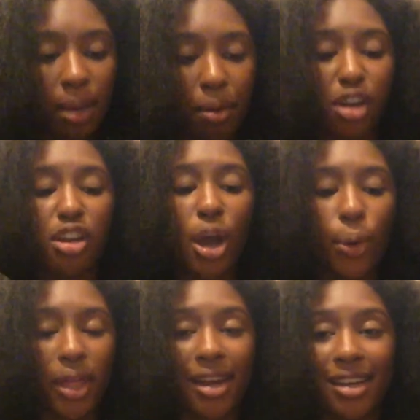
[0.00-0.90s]
I'm gonna
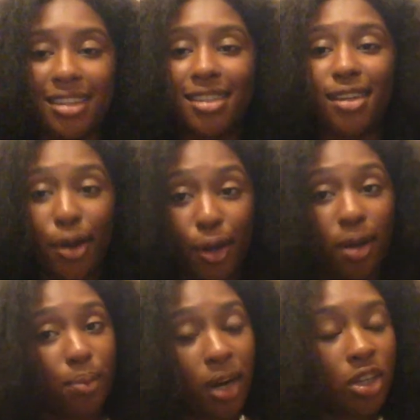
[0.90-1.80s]
know that it's not a
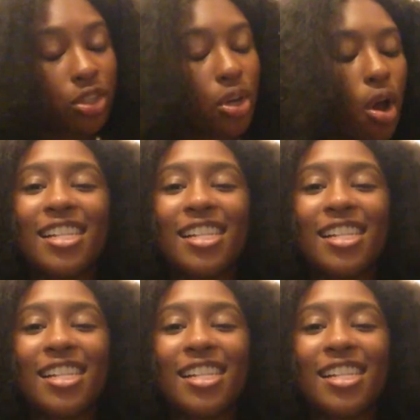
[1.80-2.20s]
good brush.